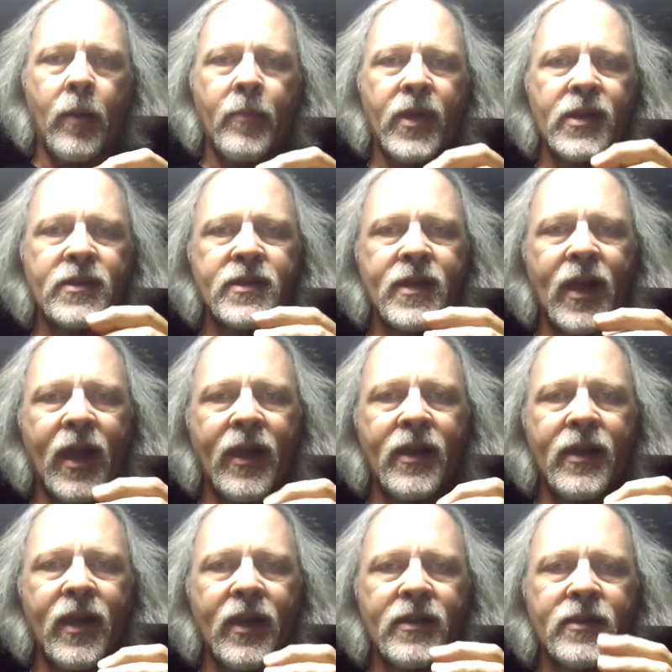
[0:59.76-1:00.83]
It's not
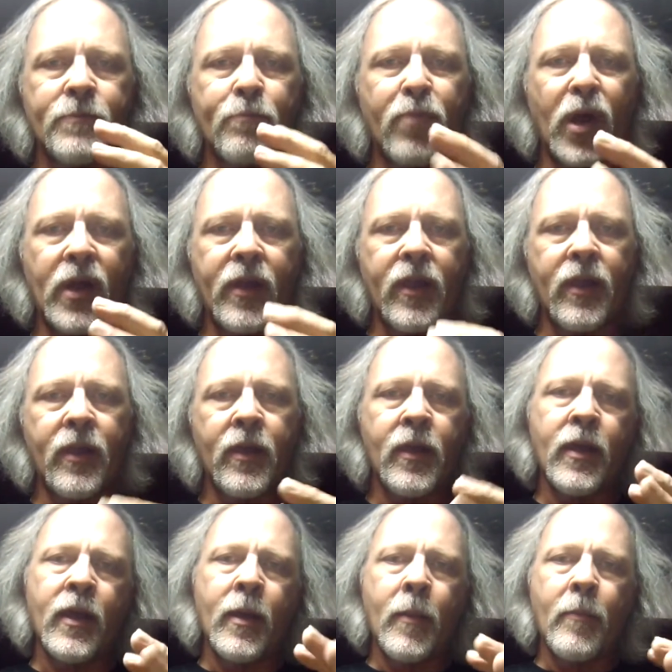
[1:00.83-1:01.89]
as buggy,
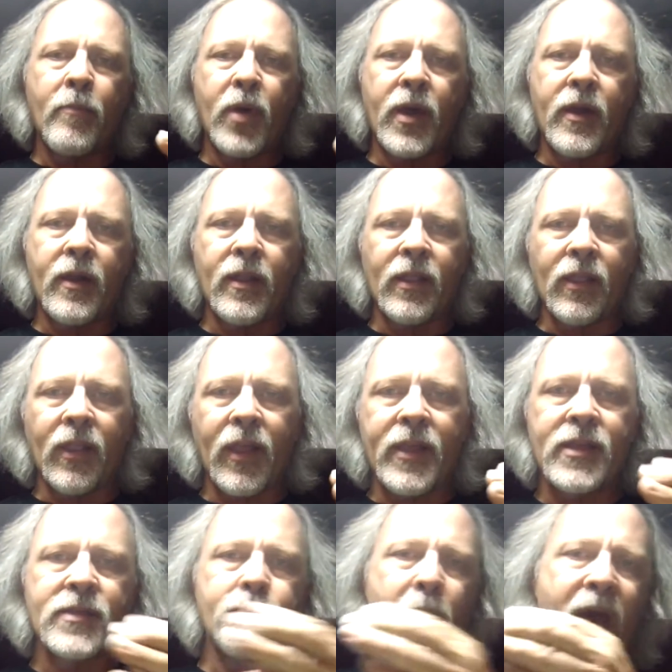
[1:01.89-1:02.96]
but it
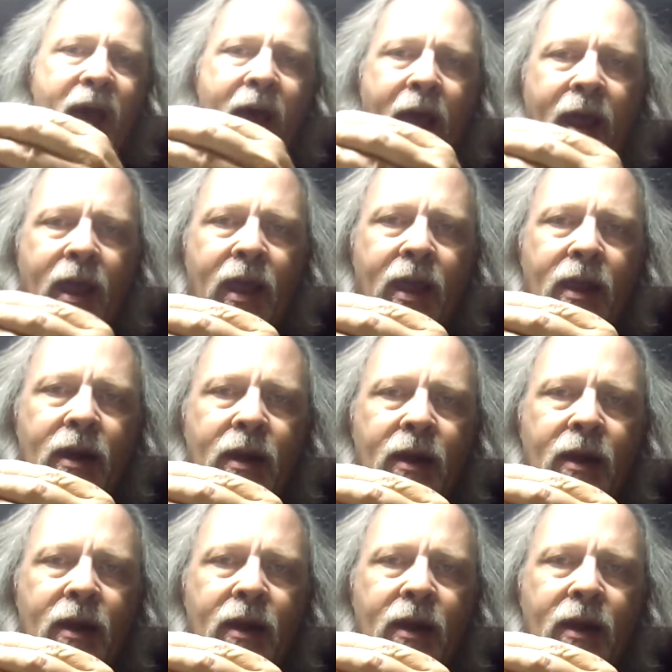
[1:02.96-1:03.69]
lays back in a